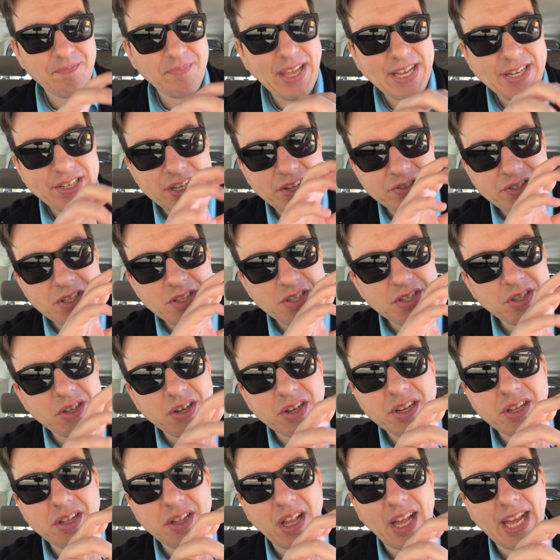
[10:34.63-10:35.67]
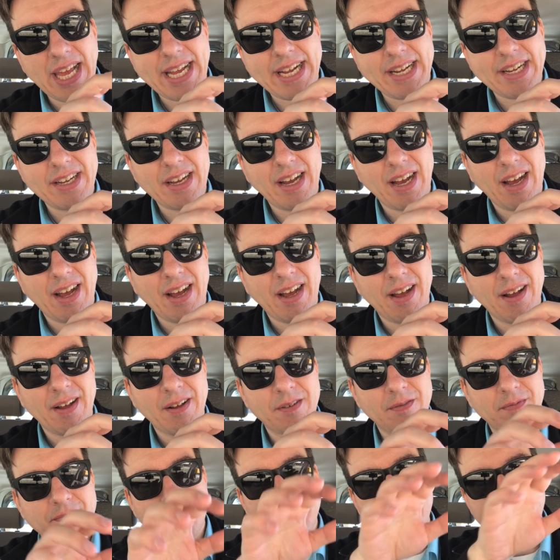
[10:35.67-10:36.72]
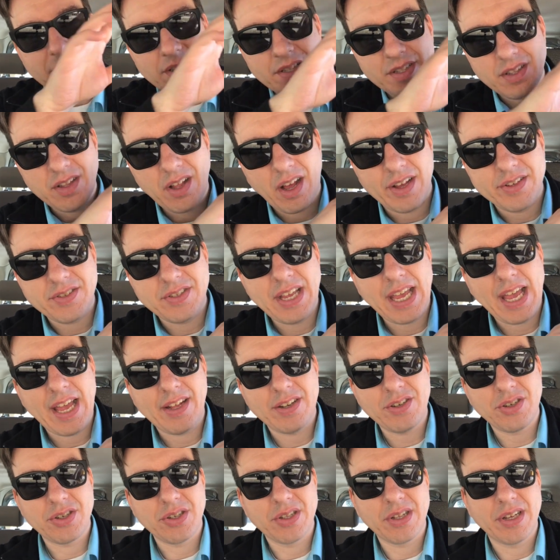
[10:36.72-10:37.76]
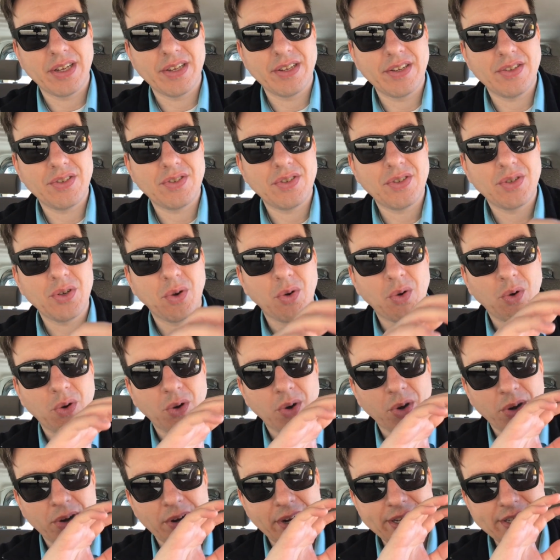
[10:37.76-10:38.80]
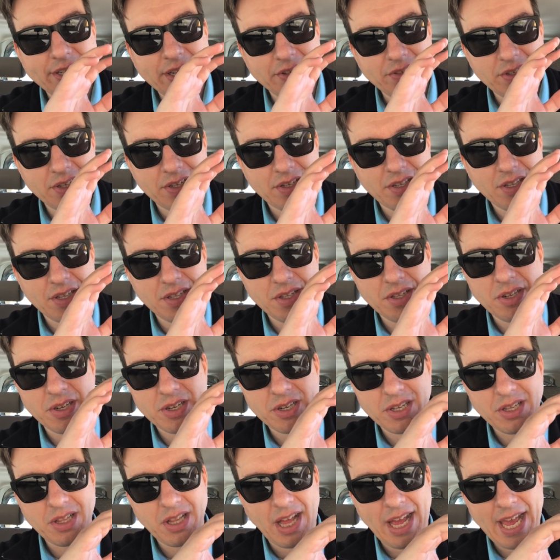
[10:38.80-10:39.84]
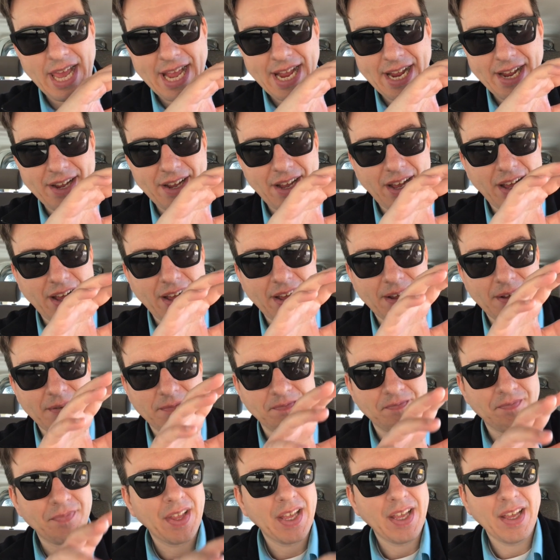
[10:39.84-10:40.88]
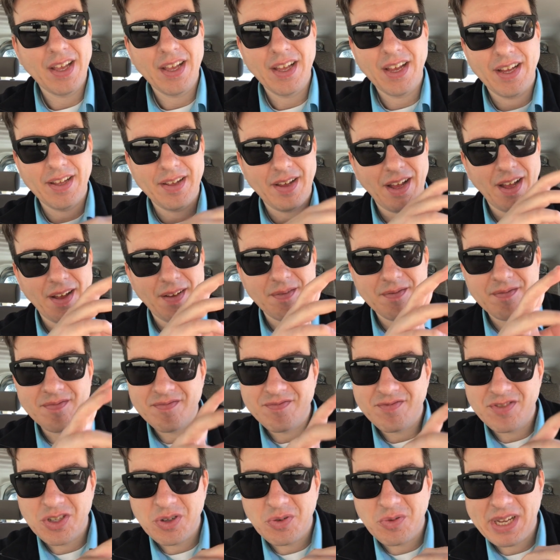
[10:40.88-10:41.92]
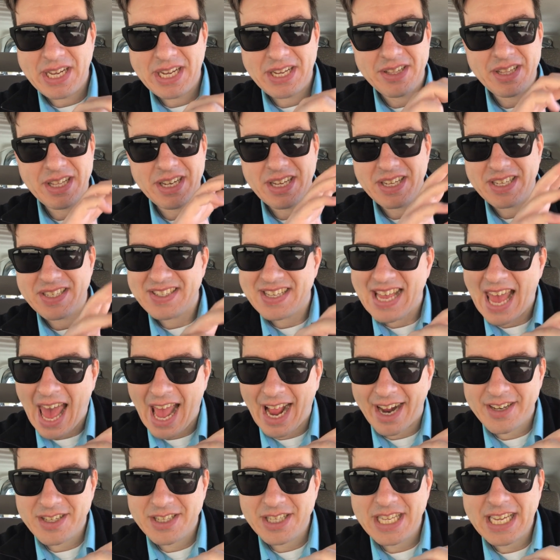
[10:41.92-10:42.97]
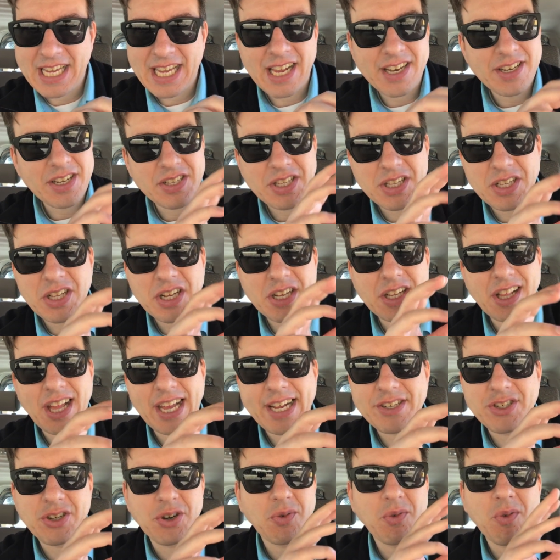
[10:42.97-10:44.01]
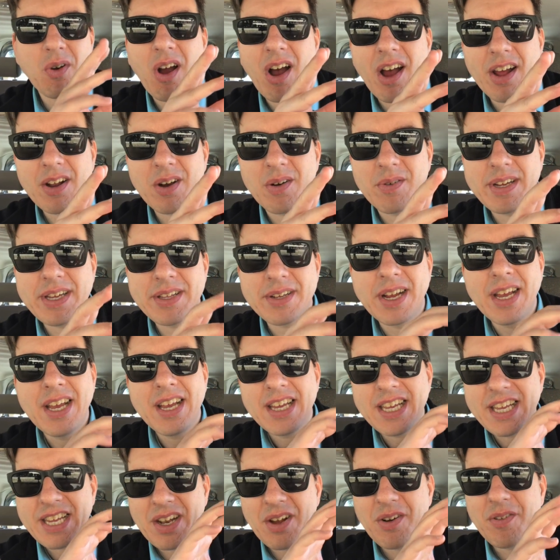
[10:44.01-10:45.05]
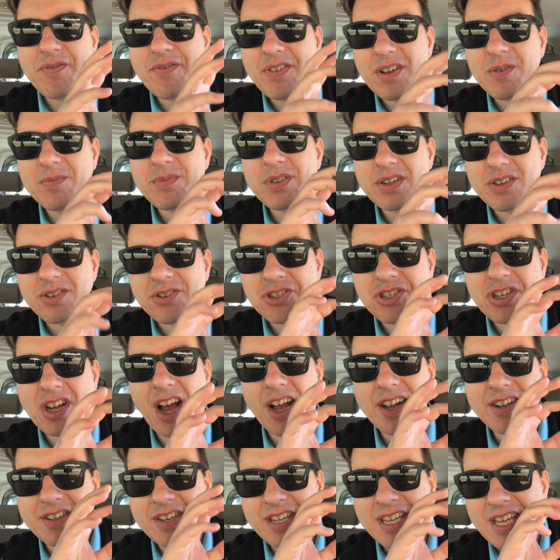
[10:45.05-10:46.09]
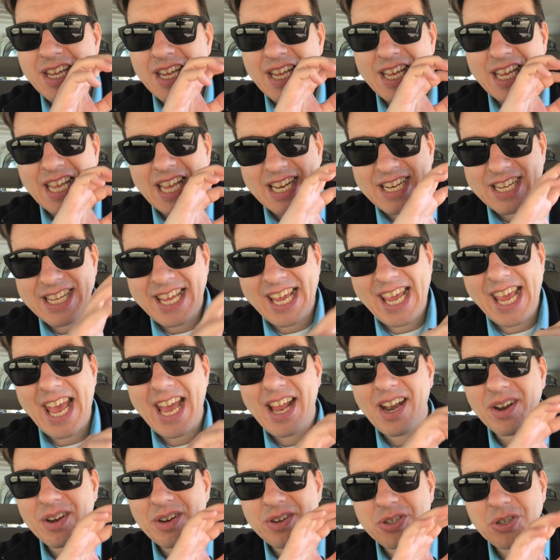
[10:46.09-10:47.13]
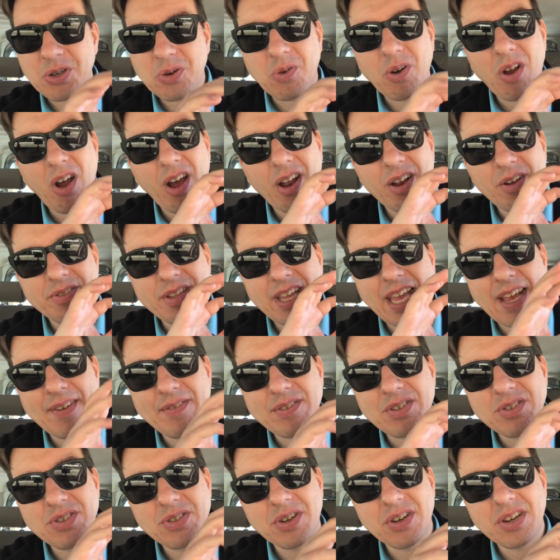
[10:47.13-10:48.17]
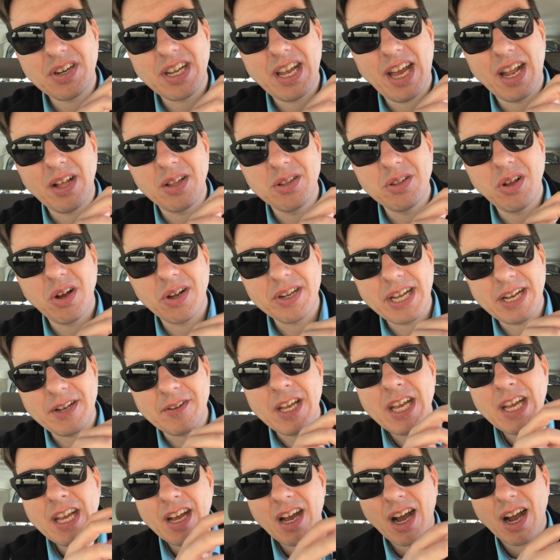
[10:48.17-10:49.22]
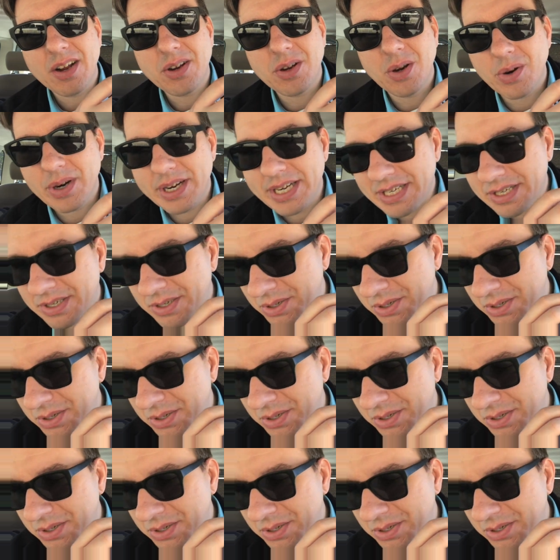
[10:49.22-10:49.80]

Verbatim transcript: it doesn't look like um, Los Angeles or it doesn't look like um, um, New England exactly and it doesn't look like Toronto either. You know films that are shot in, in Canada or Toronto they have a certain kind of look and according